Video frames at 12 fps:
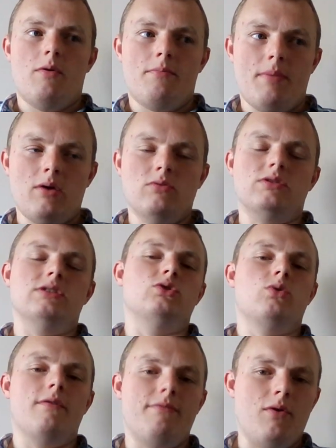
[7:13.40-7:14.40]
build
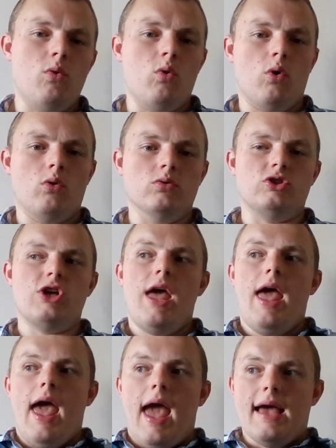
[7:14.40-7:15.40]
into a full launch
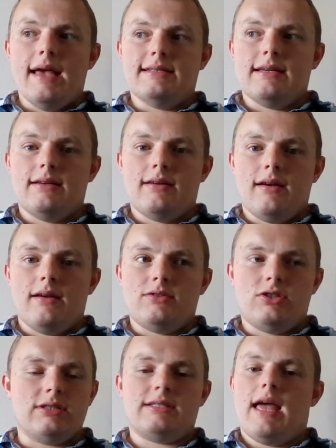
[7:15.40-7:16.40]
is
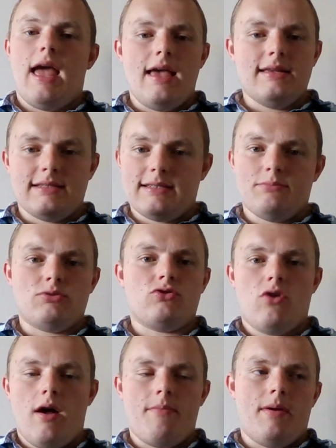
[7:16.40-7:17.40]
just keep
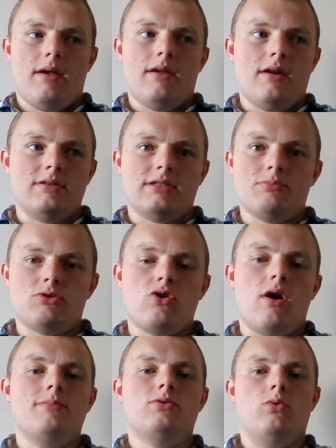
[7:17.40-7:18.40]
subscribing, you know,
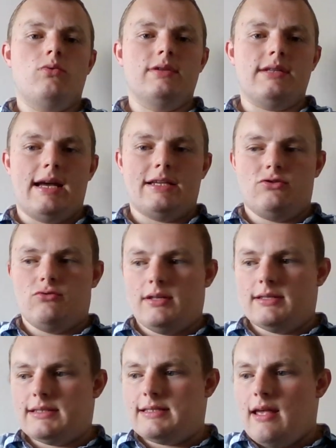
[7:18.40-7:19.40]
subscribe to all the test
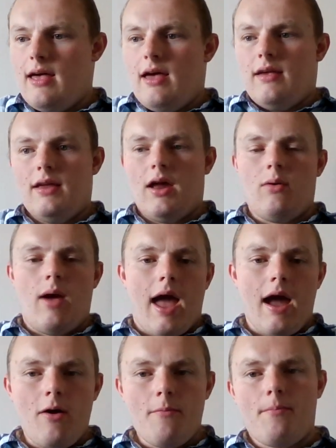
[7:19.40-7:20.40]
runs, you know,
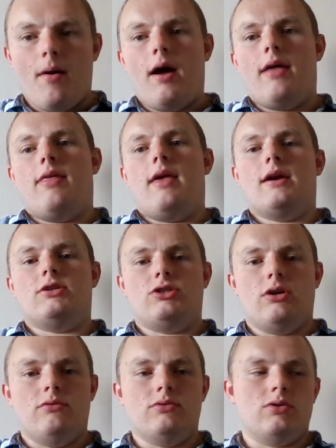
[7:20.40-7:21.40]
help buy the
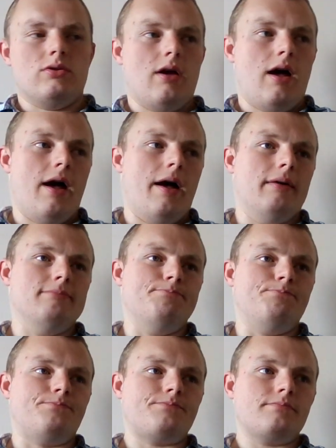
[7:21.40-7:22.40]
issues.
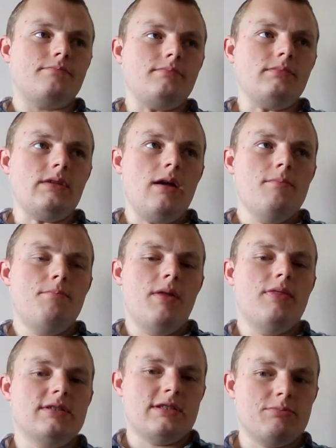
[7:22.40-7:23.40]
But
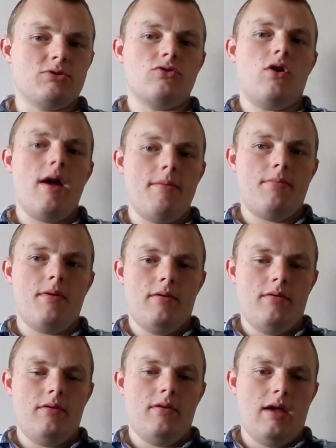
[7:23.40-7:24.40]
the subscribe
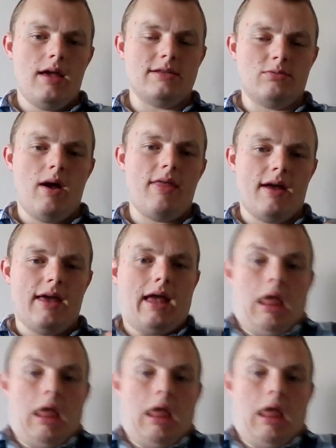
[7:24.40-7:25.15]
is where they...